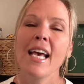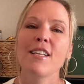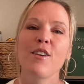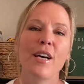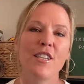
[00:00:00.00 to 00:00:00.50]

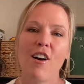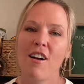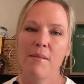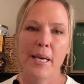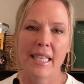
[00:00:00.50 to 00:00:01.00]
So I talk
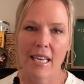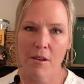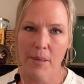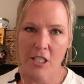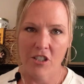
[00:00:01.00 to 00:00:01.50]
all about that
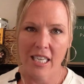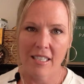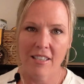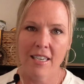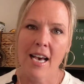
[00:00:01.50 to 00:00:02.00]
on my
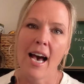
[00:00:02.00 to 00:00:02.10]
channel.